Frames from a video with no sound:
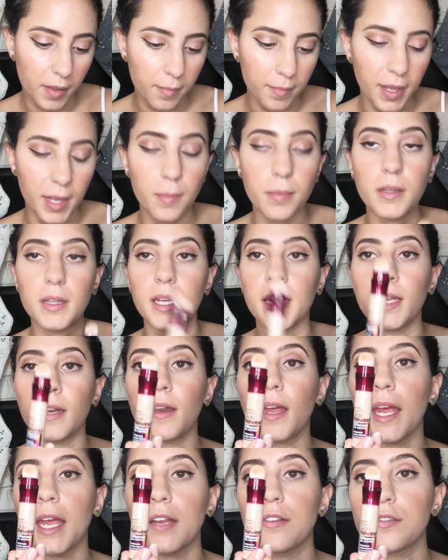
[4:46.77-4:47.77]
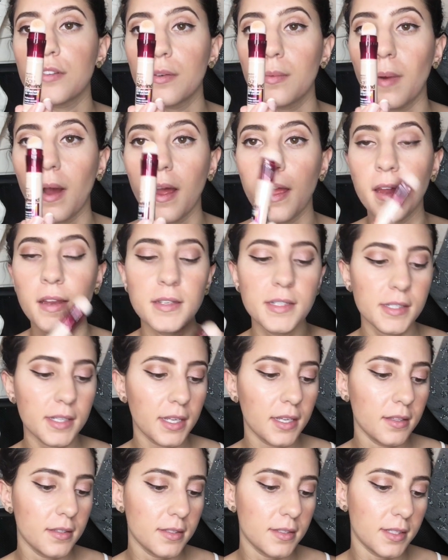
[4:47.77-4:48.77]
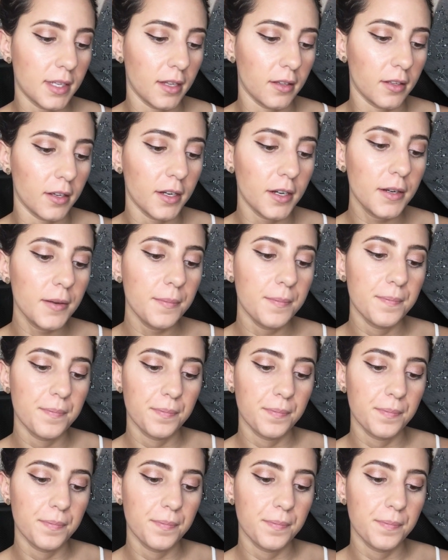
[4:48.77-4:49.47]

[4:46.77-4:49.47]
Maybelline Age Rewind Concealer.